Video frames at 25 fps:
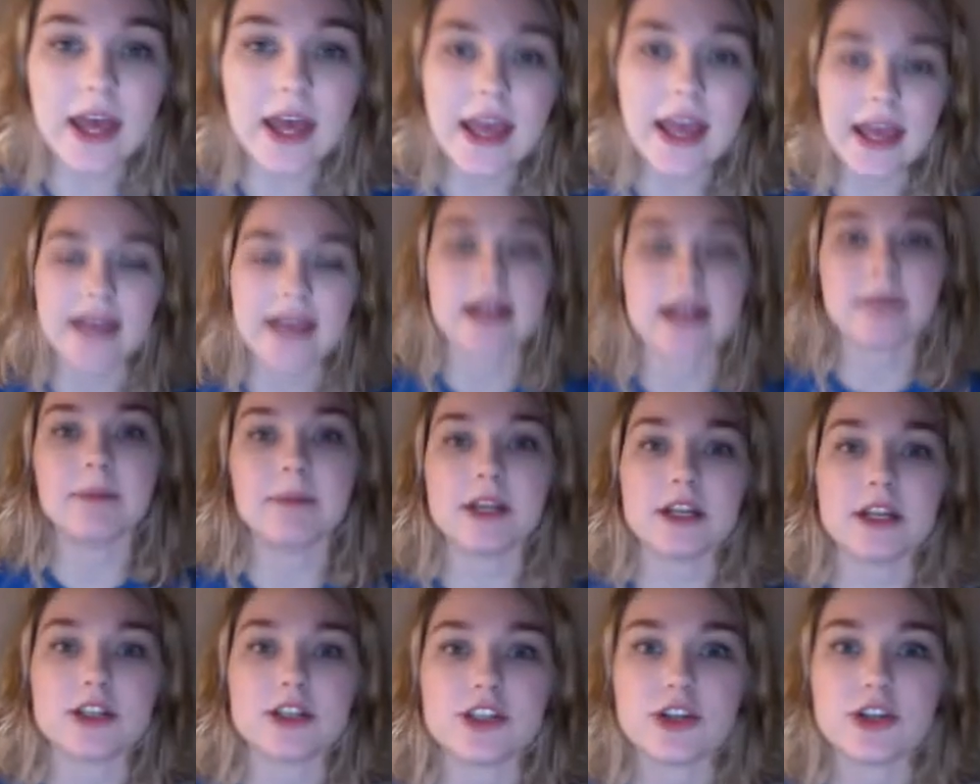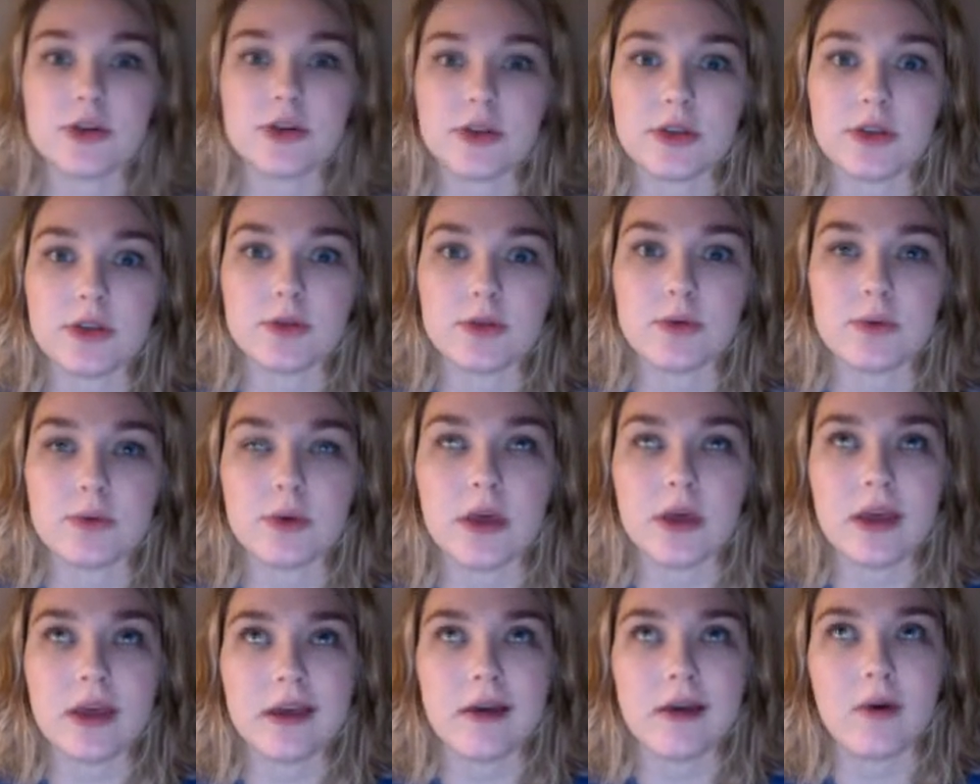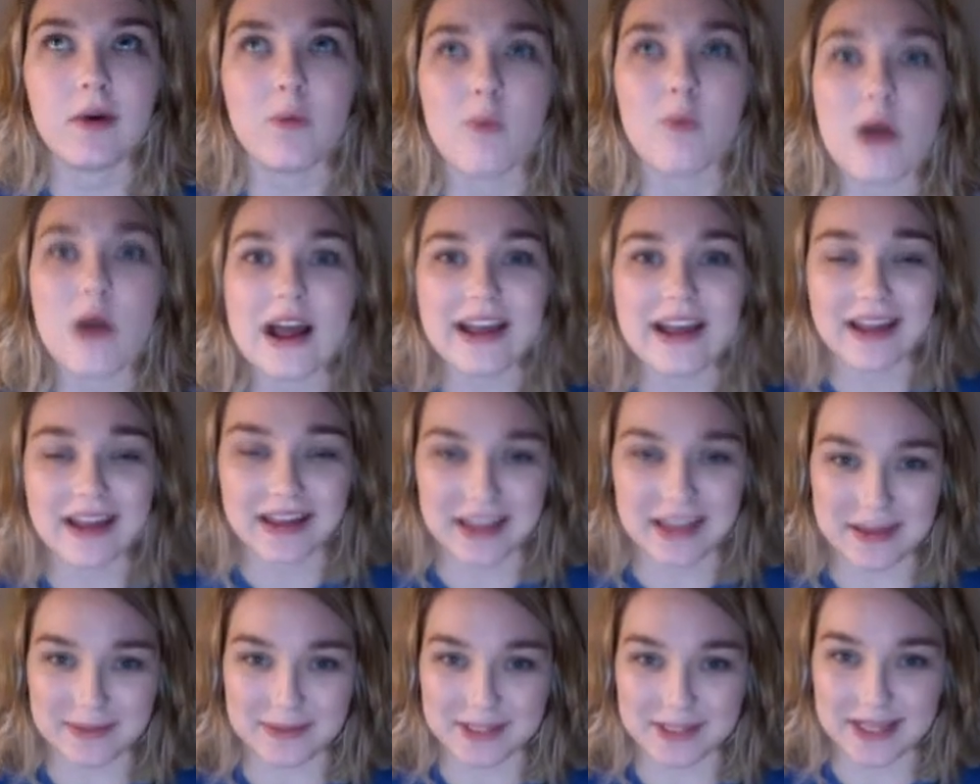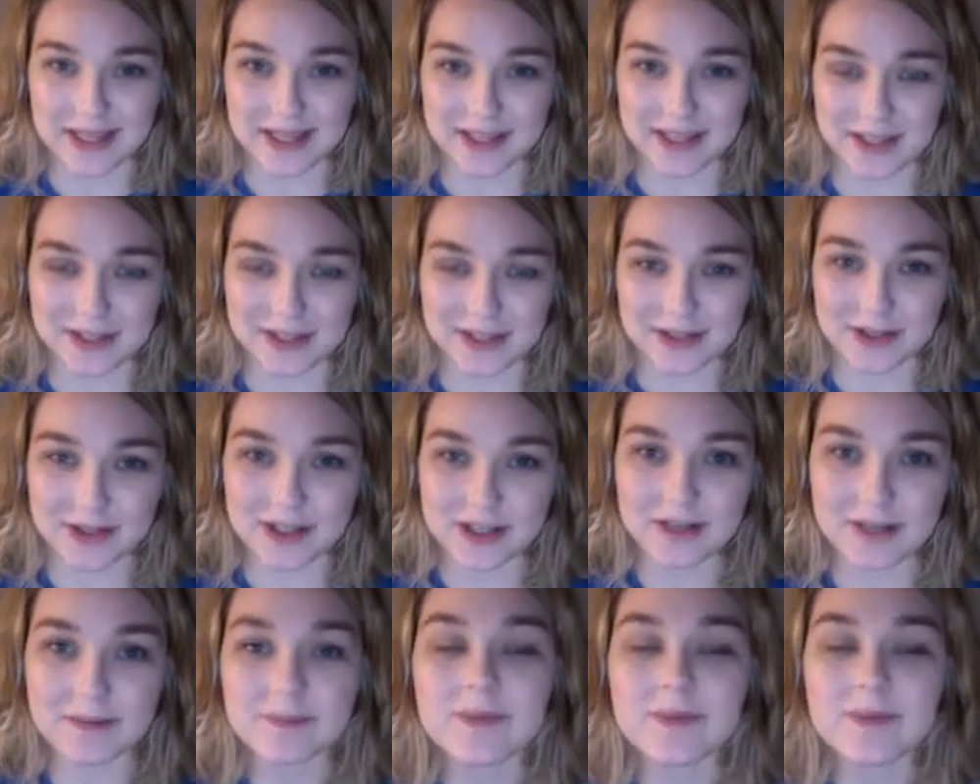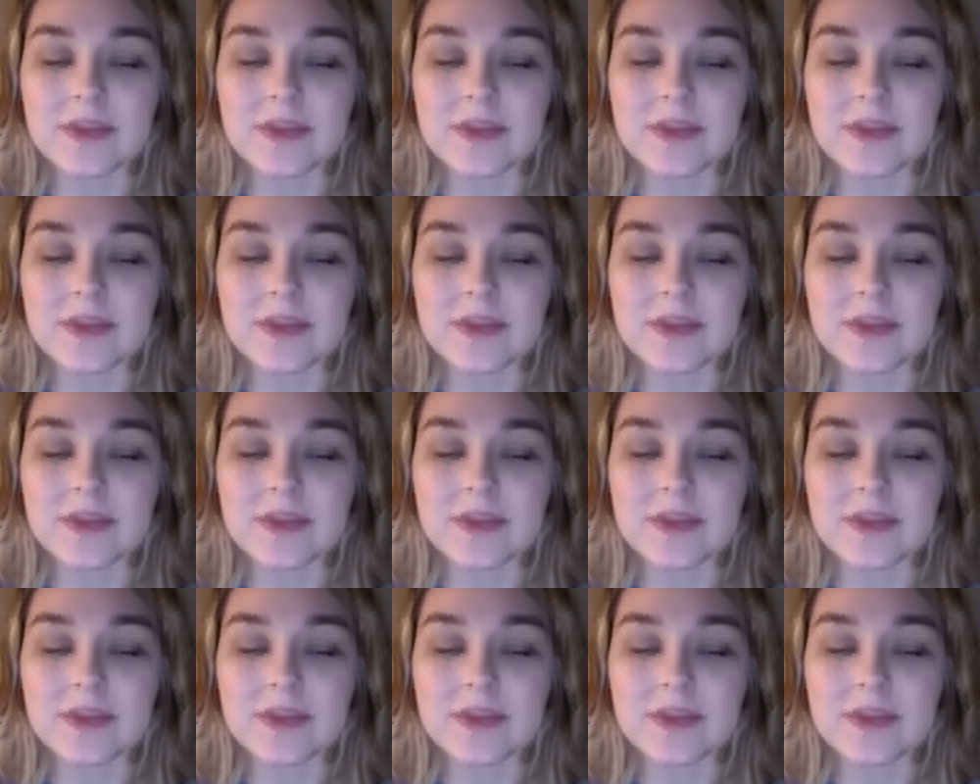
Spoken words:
and I'm going to show you why I came to that conclusion.